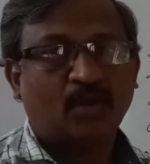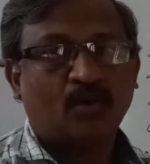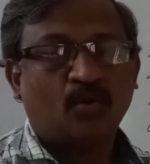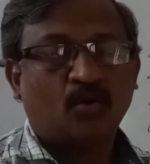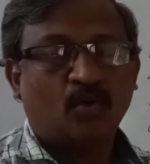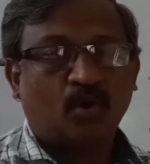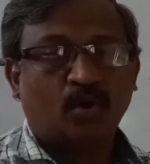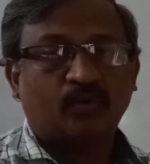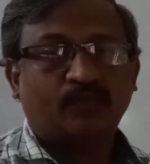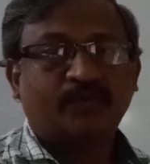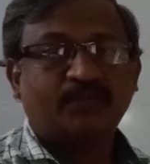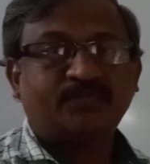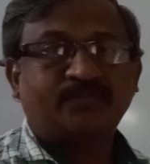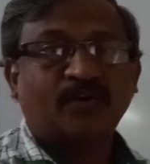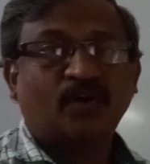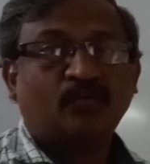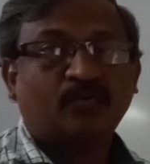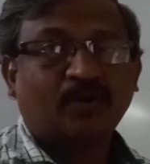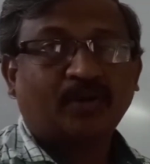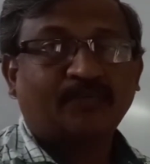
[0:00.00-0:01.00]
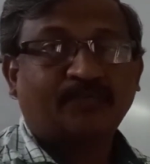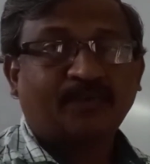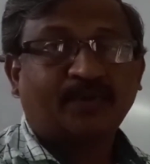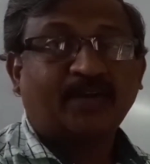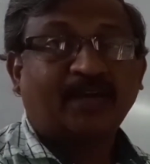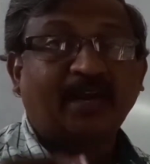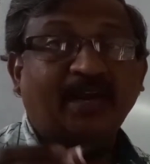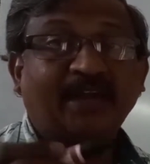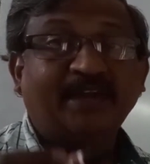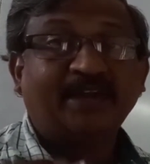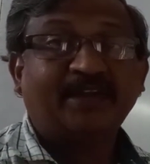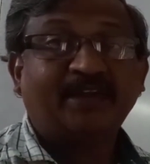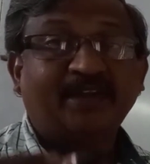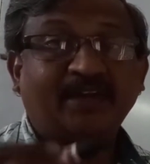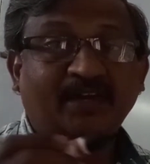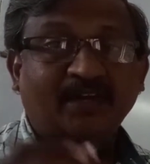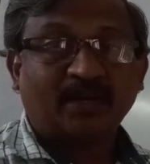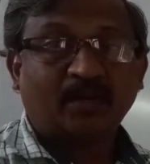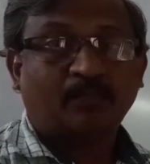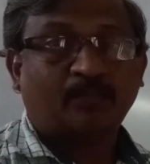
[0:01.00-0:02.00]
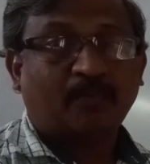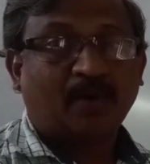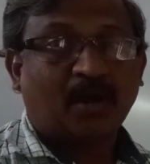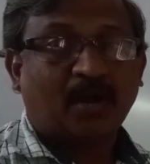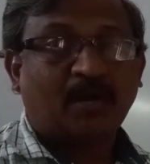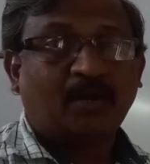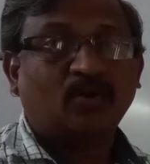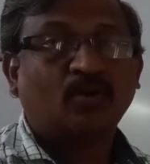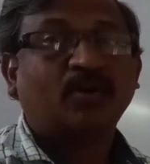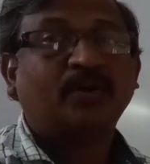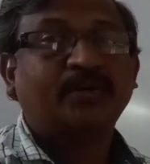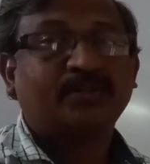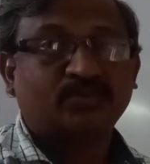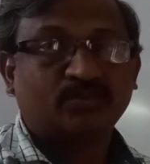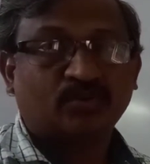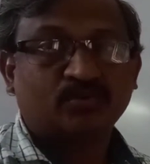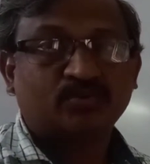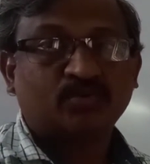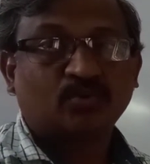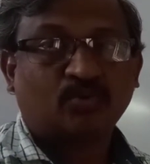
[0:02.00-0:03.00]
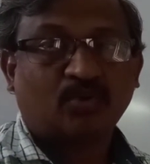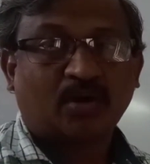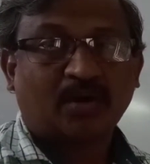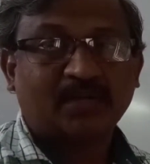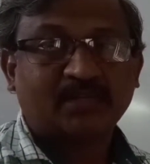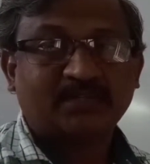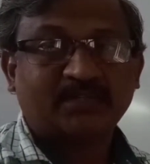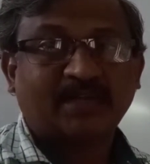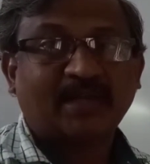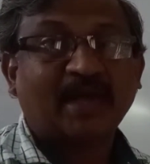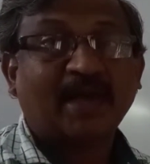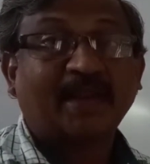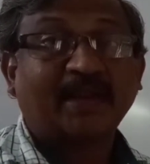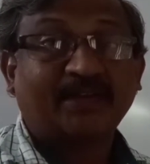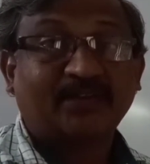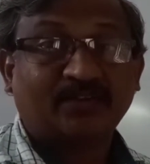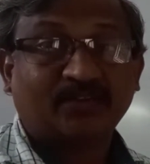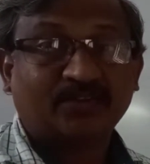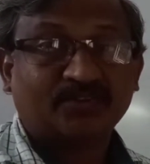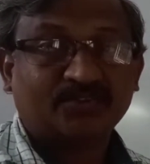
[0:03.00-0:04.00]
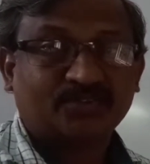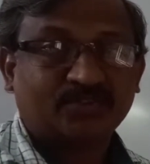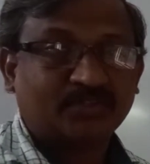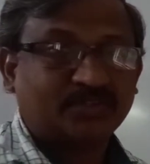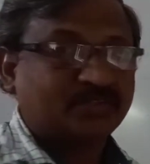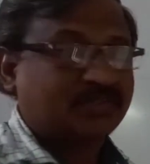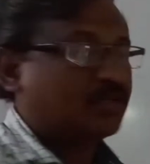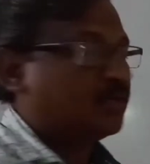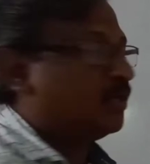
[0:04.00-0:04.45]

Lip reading: Always we have to refer integral part, or it is also called as the characteristics.